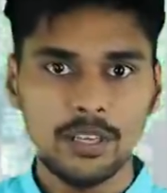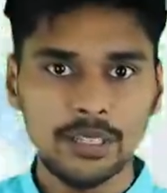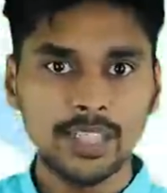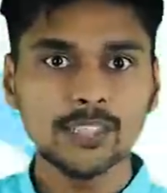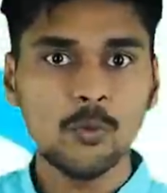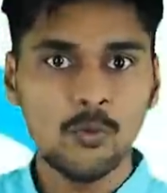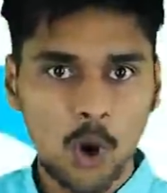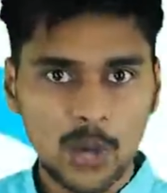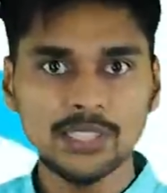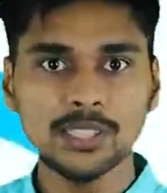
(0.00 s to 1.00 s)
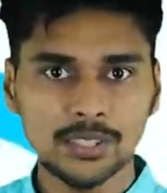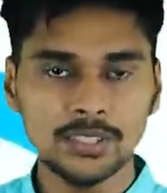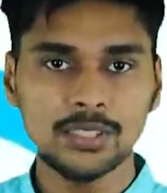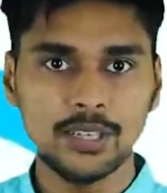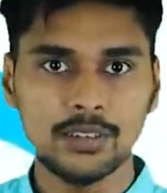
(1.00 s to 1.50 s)
In case of voice
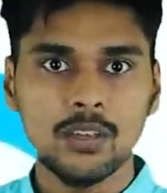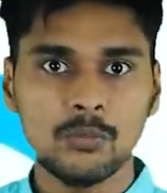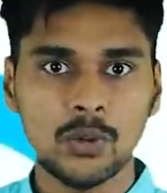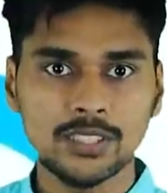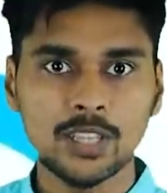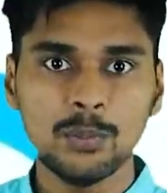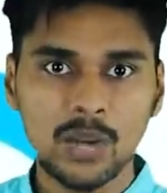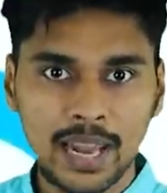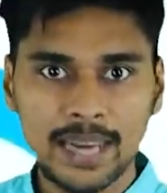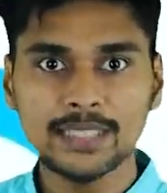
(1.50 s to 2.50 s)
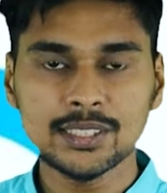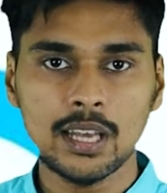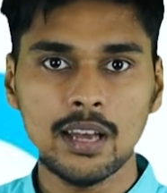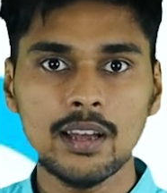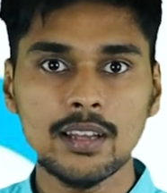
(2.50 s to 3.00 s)
assistant, for example
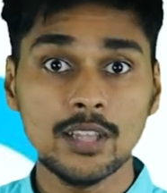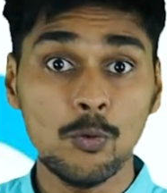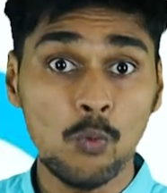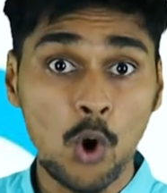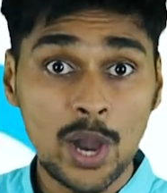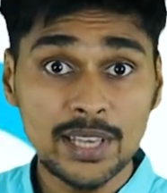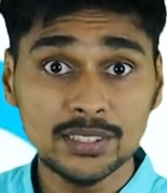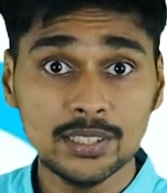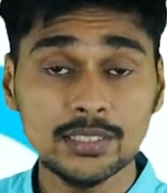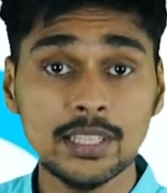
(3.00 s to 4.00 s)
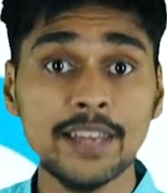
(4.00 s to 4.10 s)
Alexa, the voice is the